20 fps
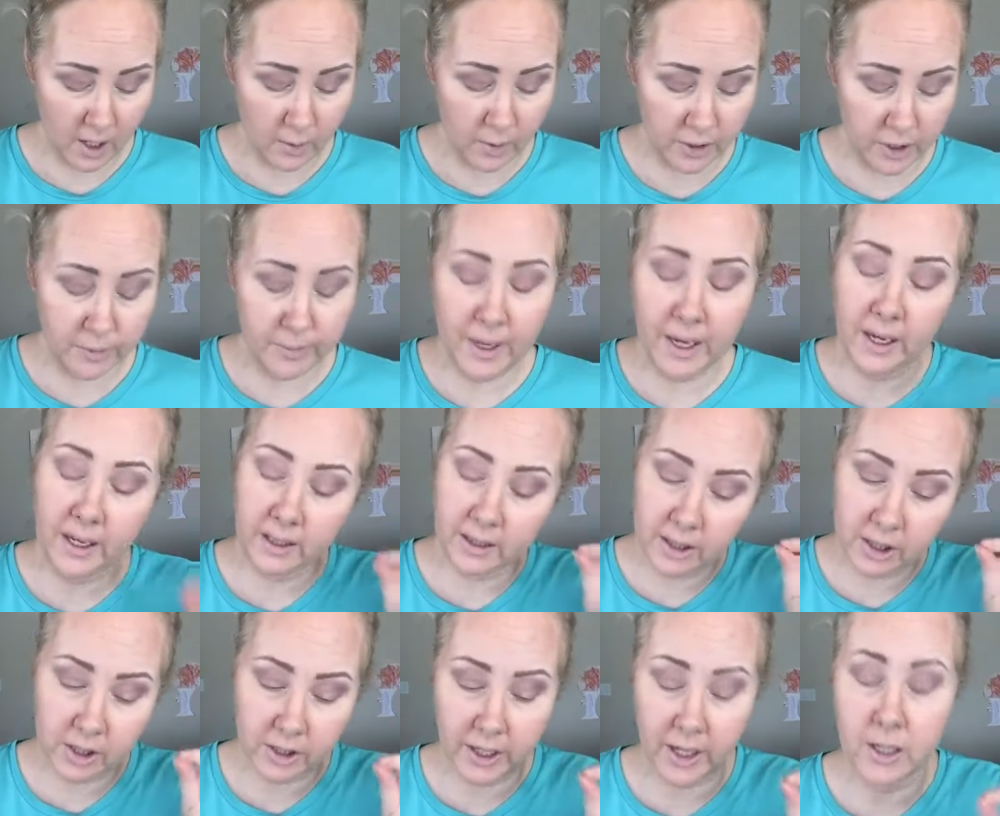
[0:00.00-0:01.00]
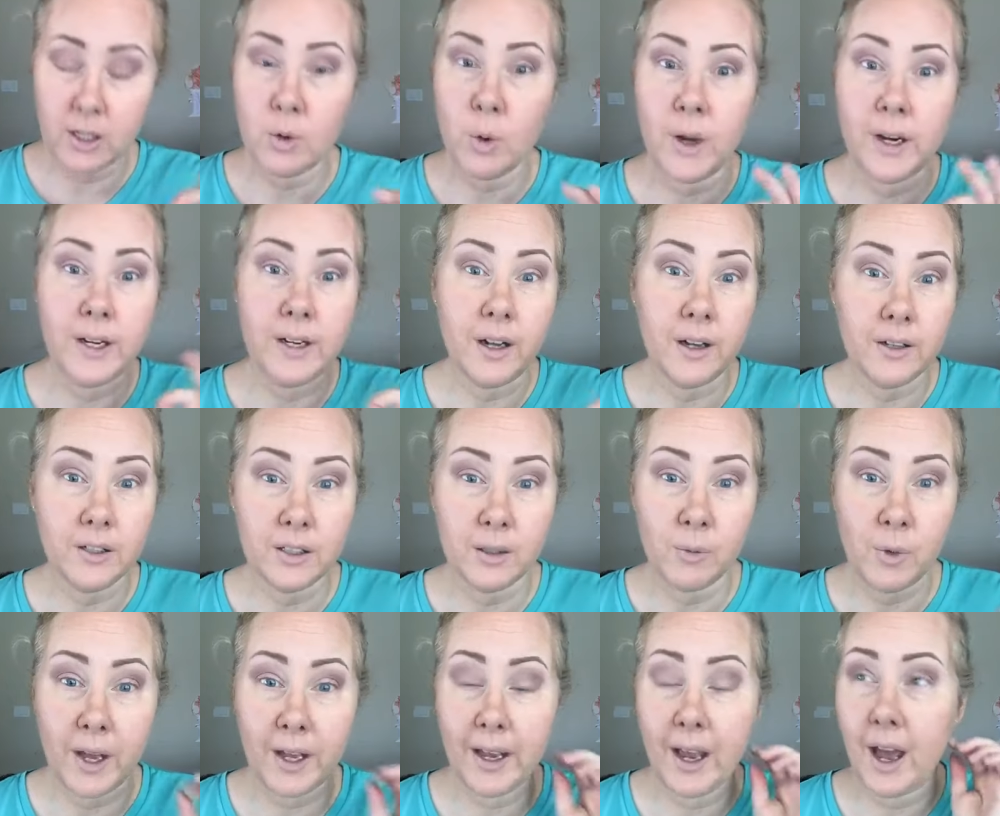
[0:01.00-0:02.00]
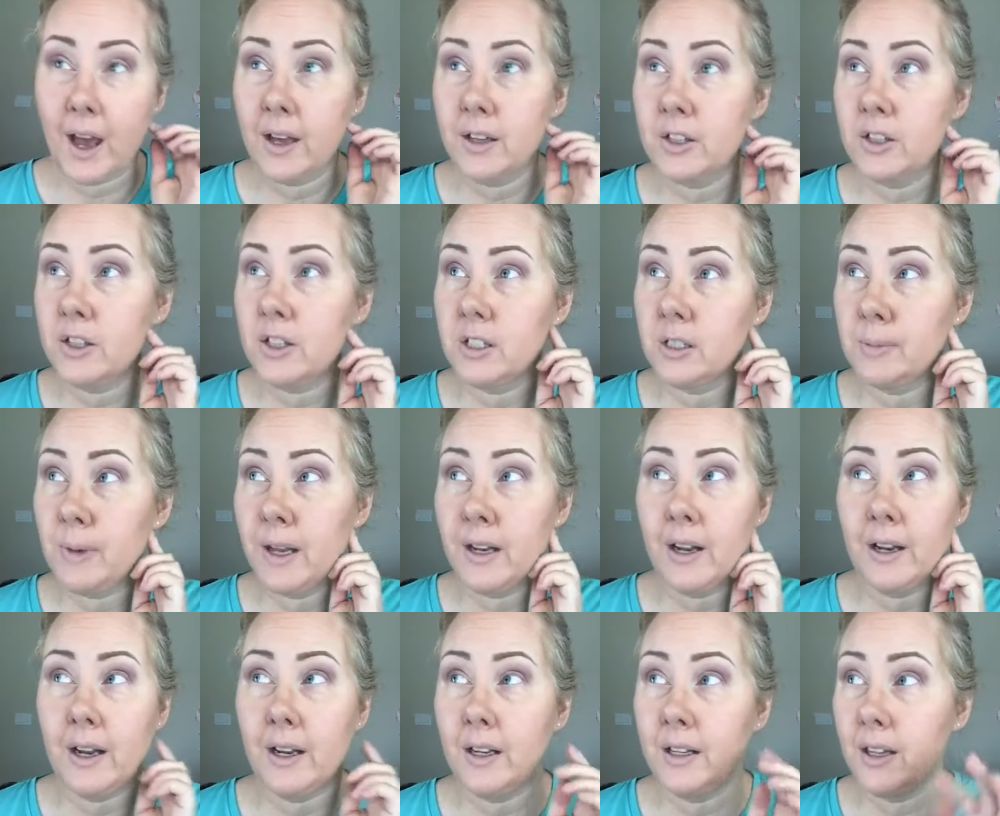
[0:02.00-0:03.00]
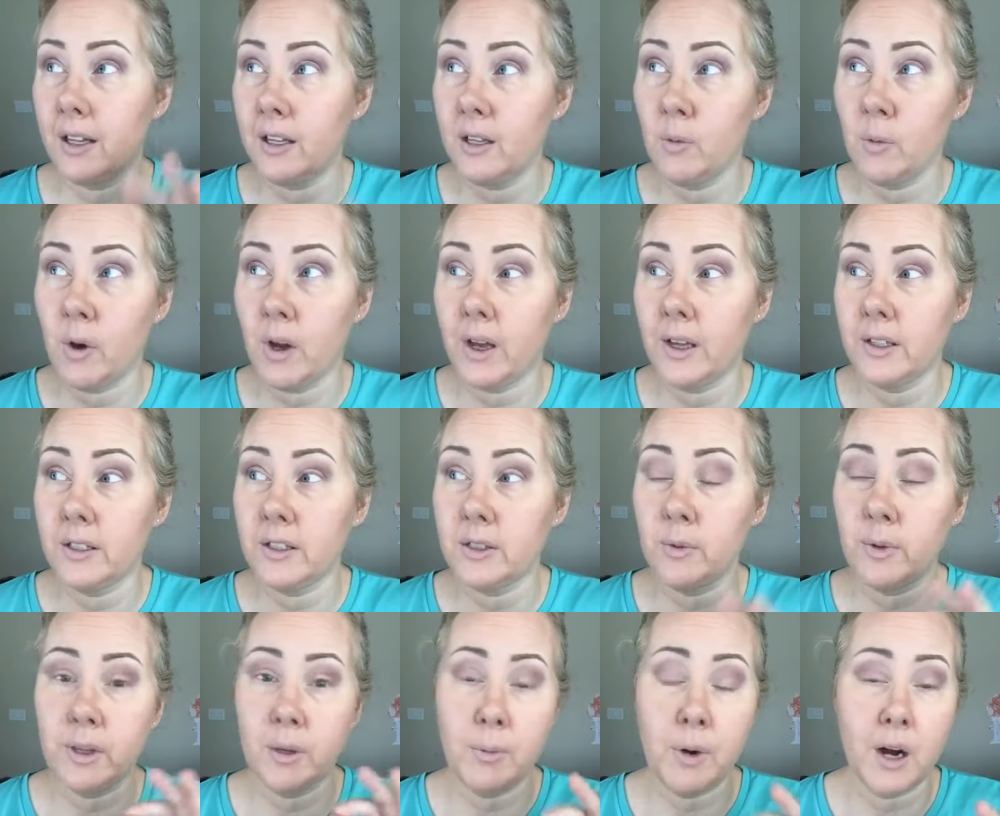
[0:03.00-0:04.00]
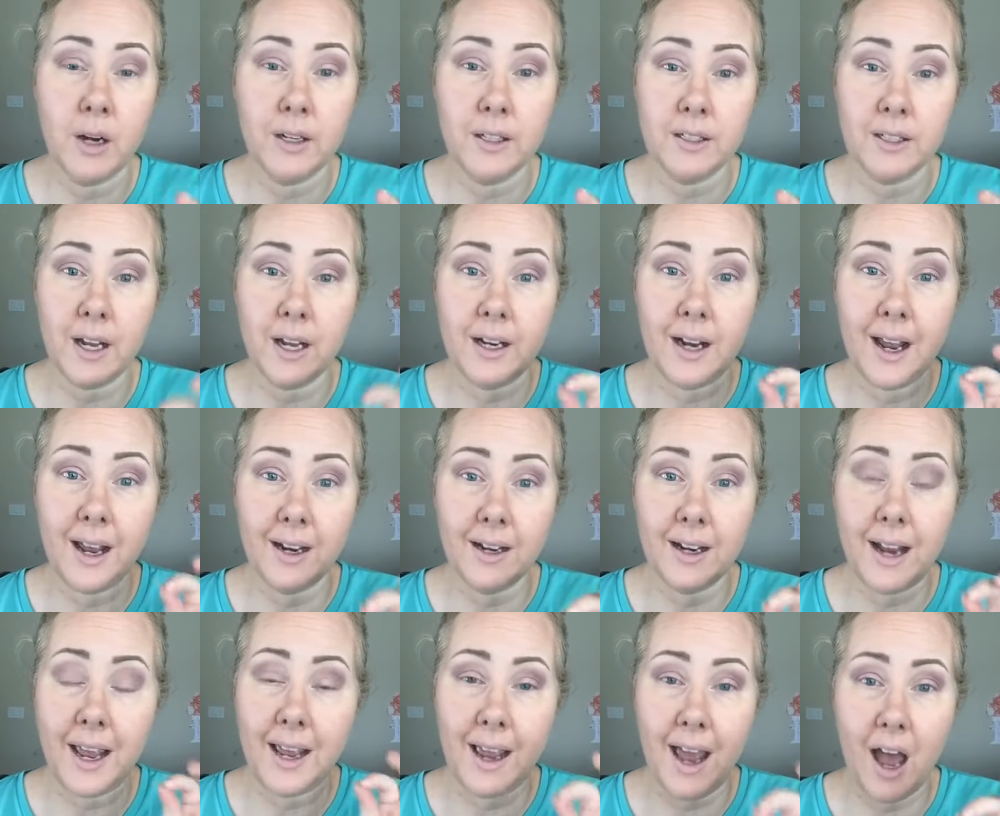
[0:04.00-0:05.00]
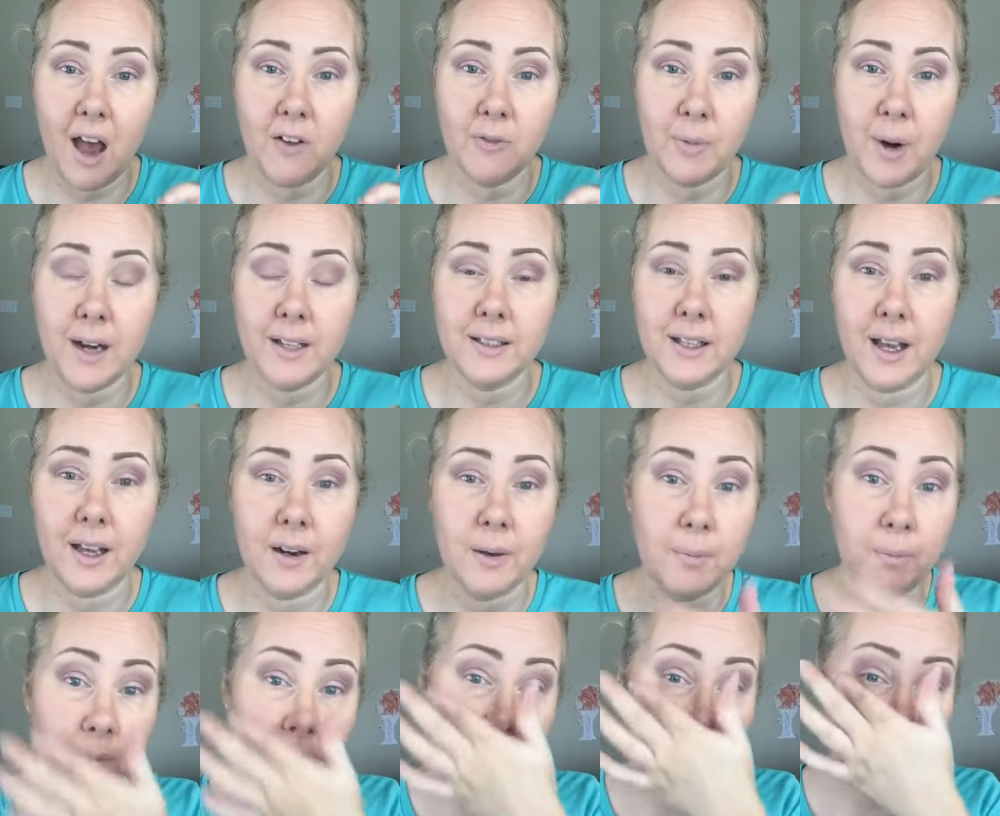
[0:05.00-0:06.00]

which means you'll get $20 in White Cash to spend on anything you want when the party's done and a half price item.